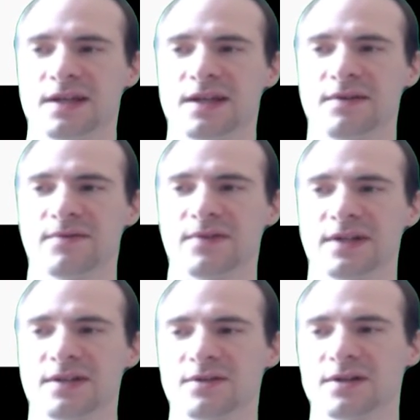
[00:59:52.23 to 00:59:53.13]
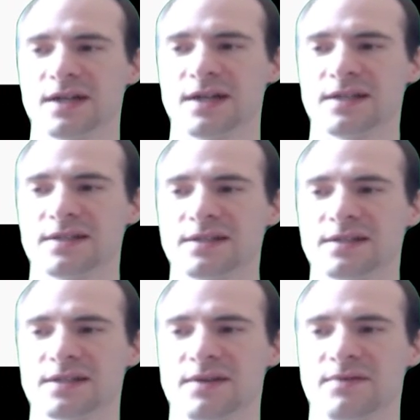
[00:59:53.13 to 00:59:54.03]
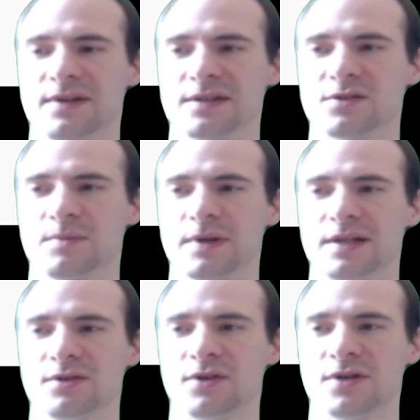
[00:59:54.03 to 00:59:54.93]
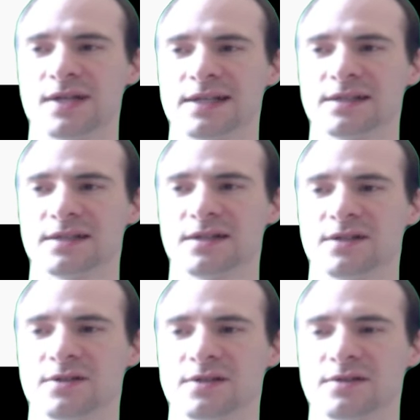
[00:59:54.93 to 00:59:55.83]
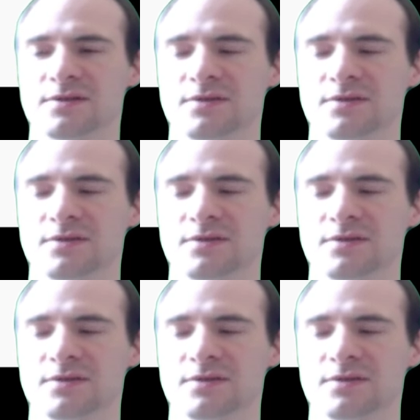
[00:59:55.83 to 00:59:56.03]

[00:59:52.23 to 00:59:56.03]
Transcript: given that your hand is having so many non-nutted outs,